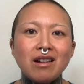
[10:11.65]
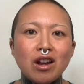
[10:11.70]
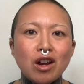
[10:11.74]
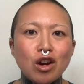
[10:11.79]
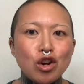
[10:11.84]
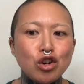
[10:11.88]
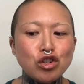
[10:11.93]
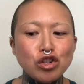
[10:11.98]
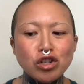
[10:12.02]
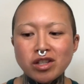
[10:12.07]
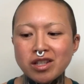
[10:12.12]

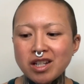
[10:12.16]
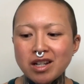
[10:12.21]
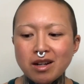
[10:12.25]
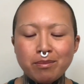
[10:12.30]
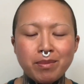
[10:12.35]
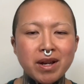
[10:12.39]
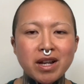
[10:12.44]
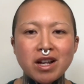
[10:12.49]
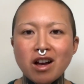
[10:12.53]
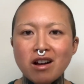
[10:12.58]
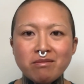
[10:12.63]
You just need to
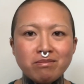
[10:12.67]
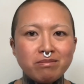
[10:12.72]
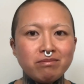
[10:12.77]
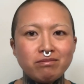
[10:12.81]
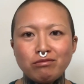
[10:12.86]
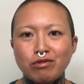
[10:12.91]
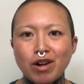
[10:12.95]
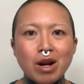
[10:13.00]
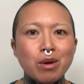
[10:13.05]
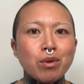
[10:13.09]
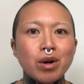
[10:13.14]
pick up
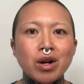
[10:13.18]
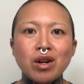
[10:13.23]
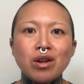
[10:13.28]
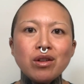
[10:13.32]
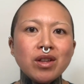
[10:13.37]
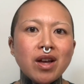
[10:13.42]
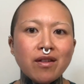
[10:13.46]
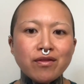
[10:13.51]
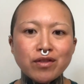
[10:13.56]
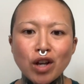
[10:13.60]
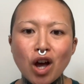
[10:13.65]
right where you
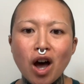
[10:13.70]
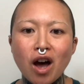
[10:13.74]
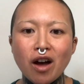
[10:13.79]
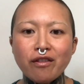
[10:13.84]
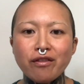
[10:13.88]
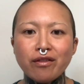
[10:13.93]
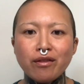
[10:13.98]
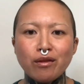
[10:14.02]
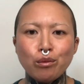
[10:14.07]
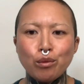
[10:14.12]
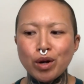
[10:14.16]
left
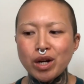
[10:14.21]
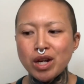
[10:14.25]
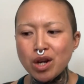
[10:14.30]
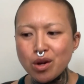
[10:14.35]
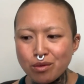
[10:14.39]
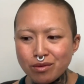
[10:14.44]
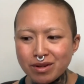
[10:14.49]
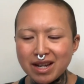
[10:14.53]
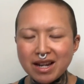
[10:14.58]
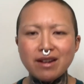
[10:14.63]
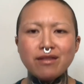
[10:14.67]
off. What do you
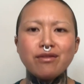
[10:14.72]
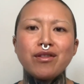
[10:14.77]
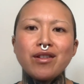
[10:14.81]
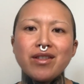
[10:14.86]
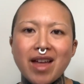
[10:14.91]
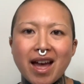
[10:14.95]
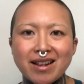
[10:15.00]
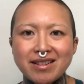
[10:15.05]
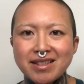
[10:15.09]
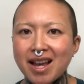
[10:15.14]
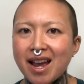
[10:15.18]
need for
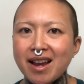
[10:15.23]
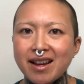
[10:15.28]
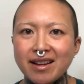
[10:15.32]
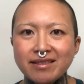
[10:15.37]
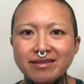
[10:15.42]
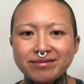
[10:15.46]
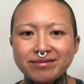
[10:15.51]
that day?